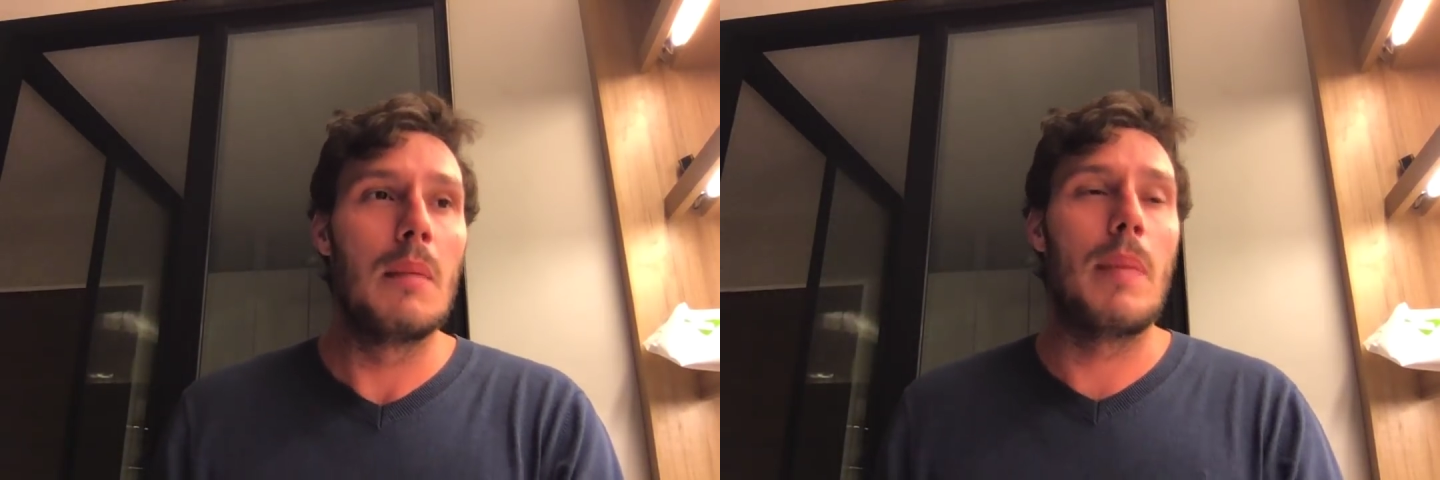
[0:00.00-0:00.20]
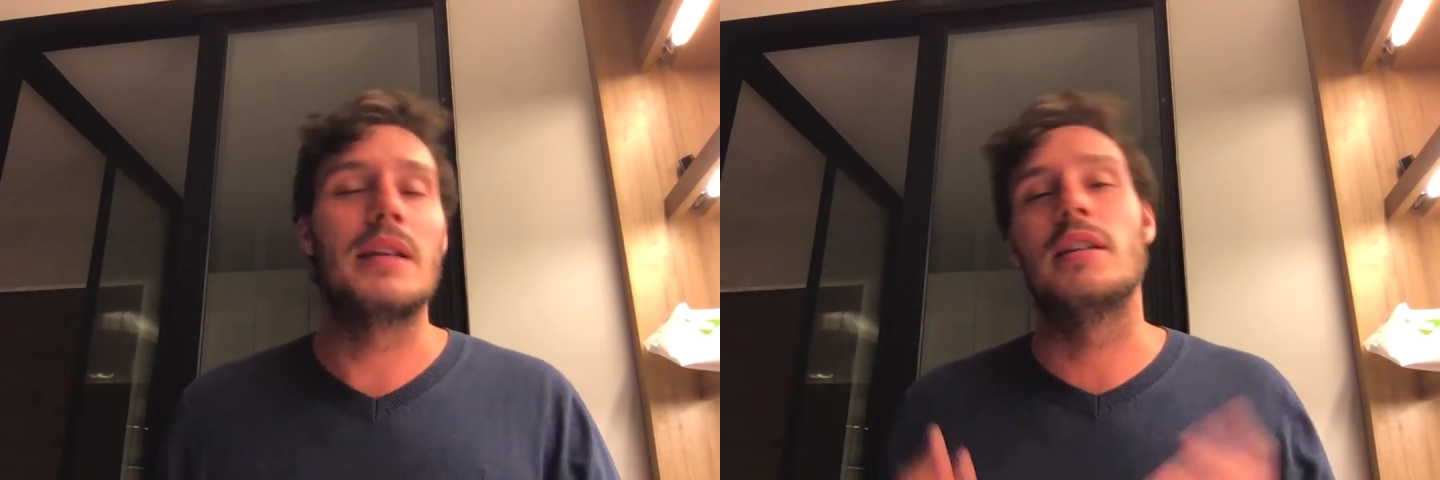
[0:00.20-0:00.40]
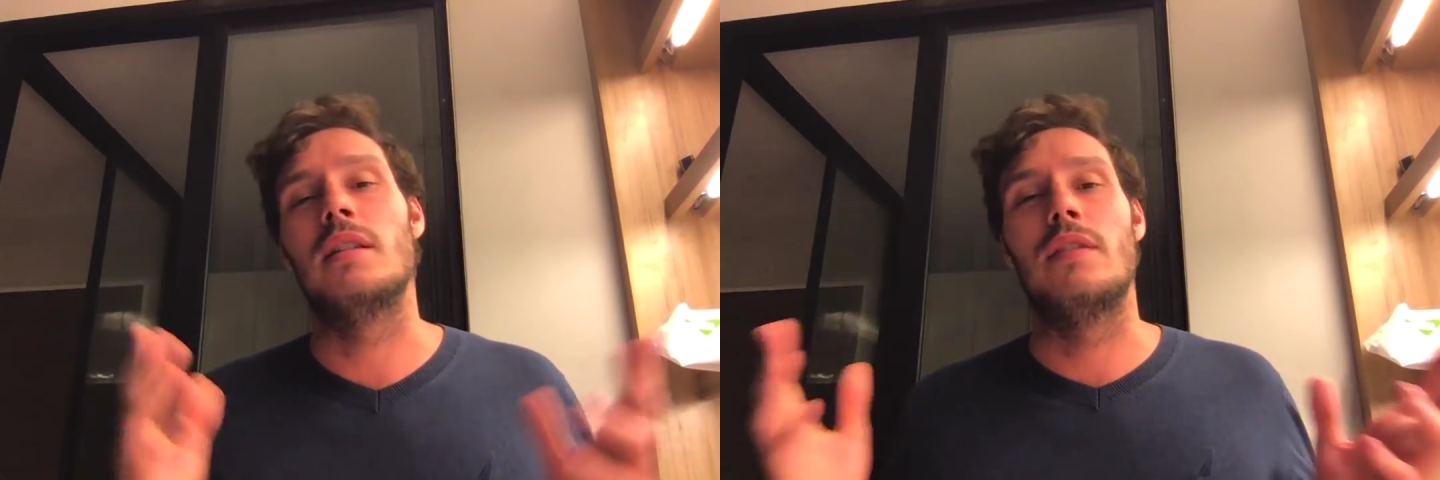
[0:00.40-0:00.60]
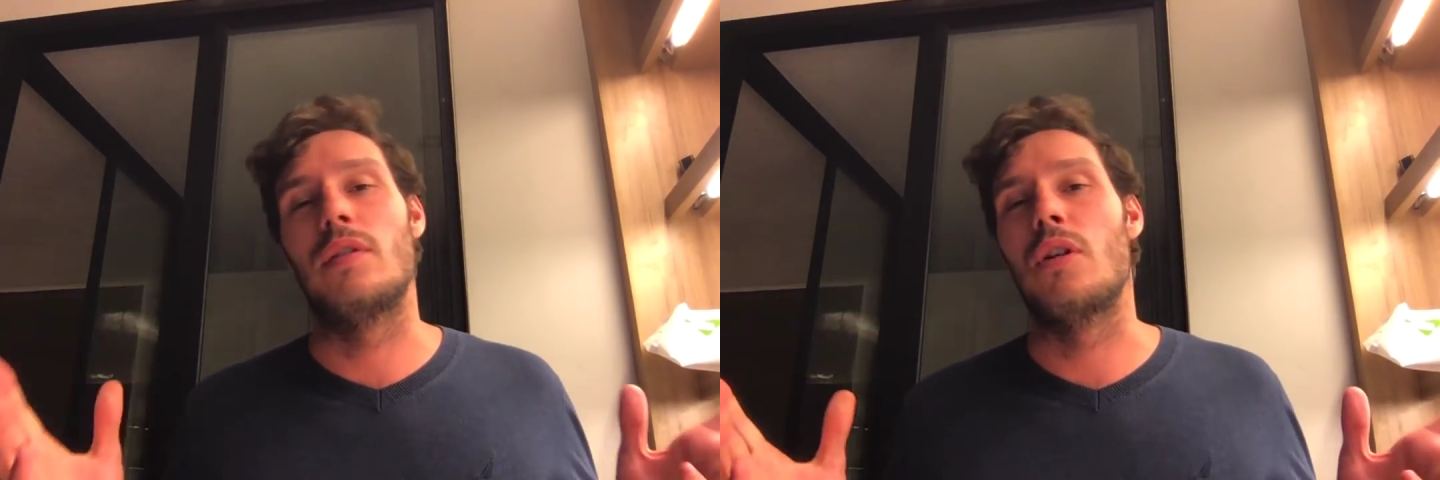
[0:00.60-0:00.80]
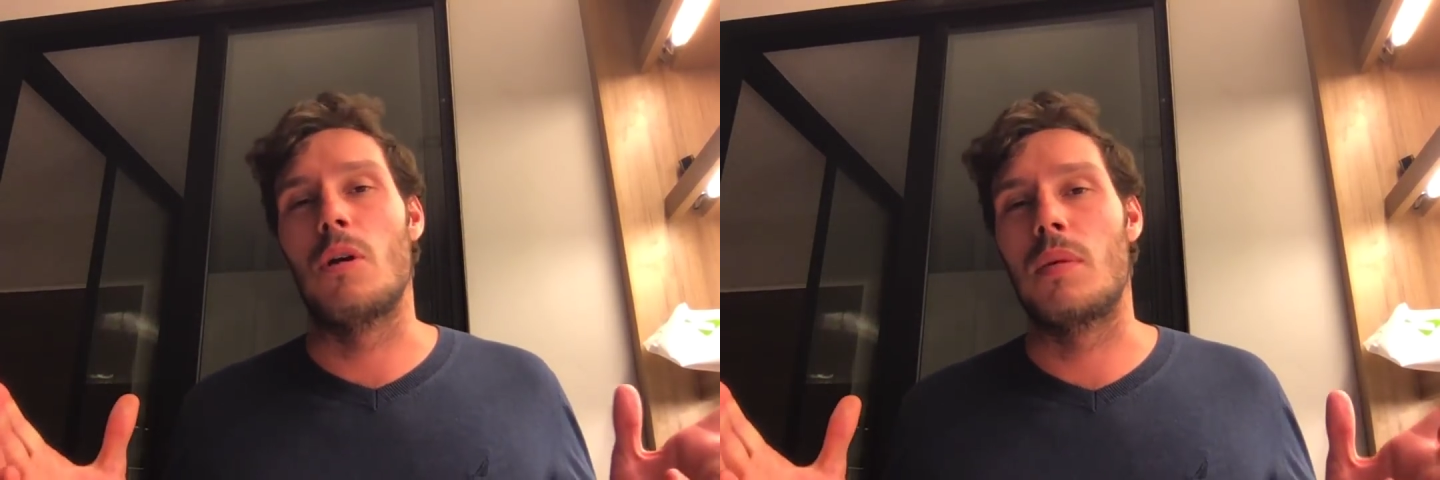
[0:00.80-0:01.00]
basically for
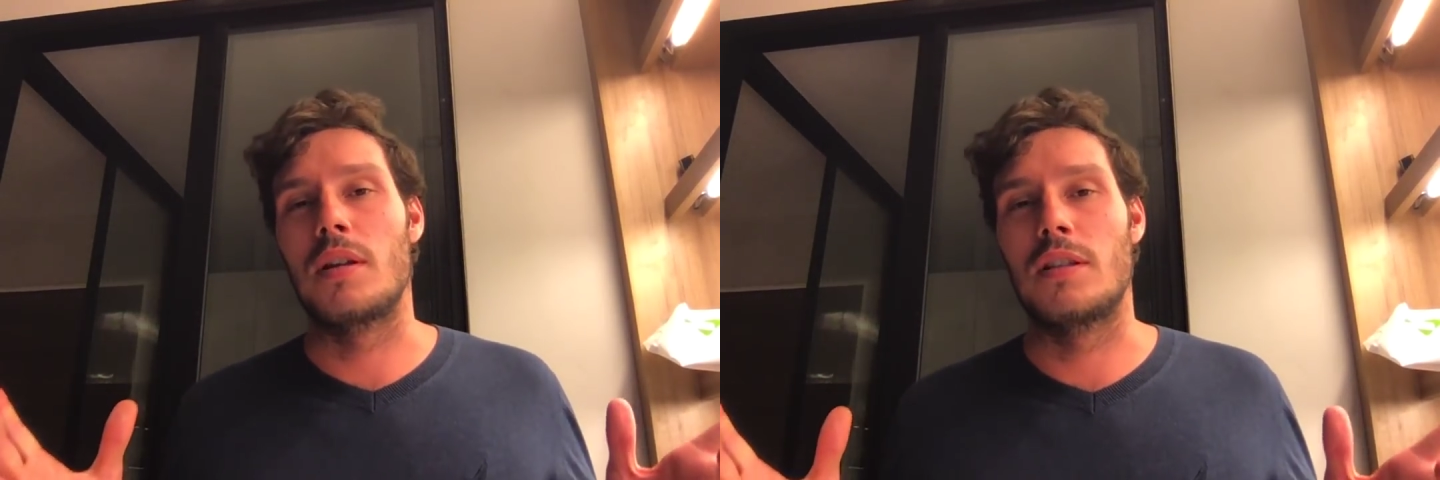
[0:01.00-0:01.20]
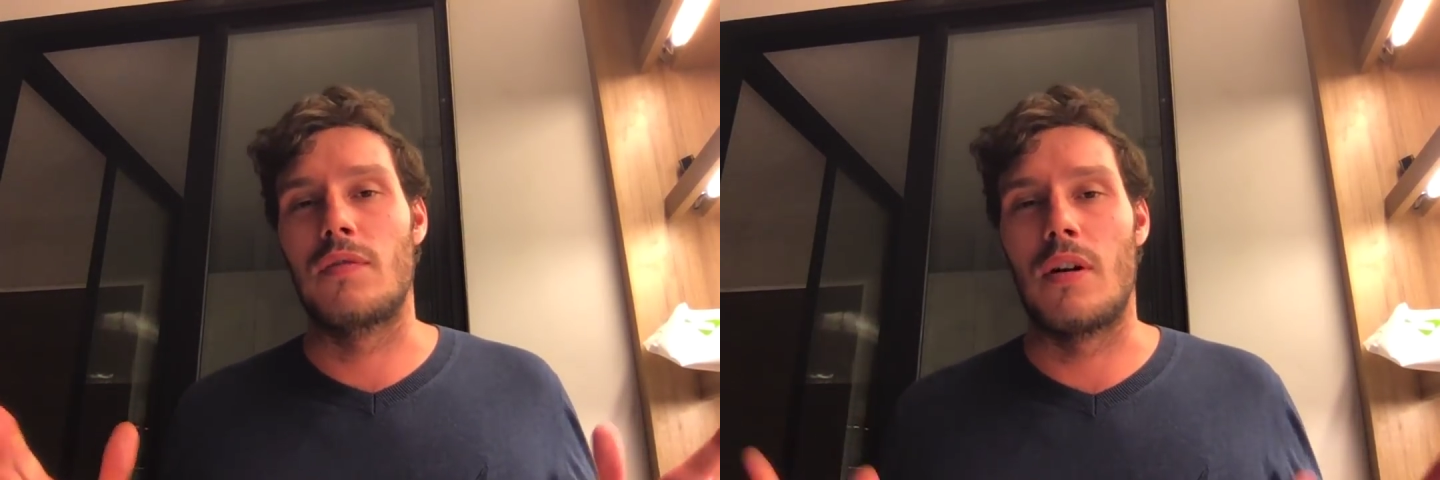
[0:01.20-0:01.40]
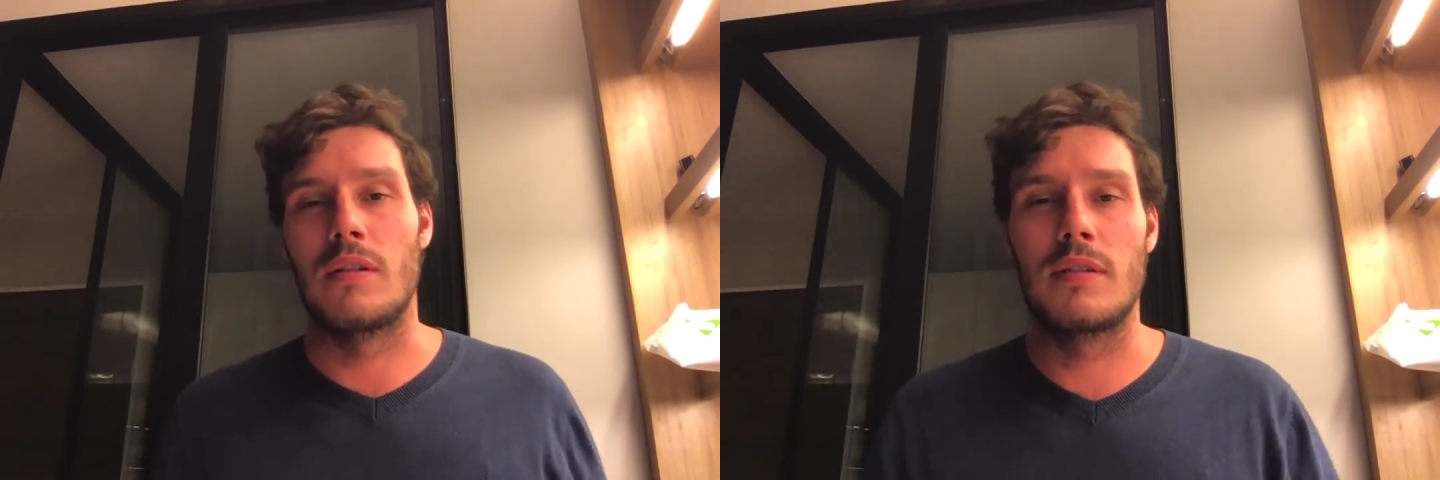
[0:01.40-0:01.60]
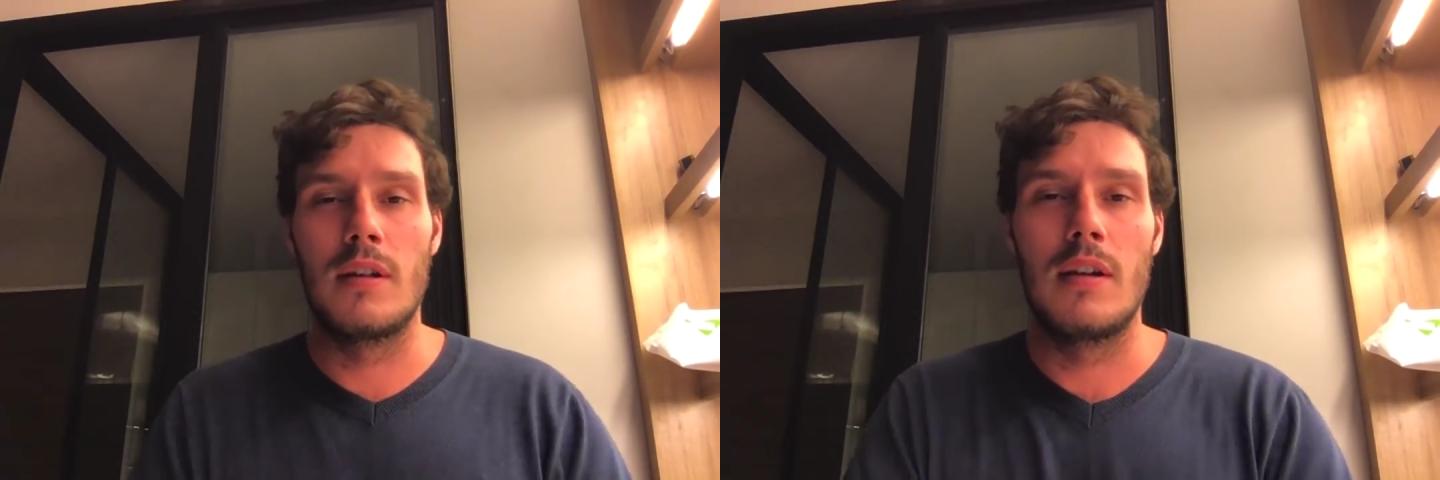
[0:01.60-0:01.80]
nobody's fault.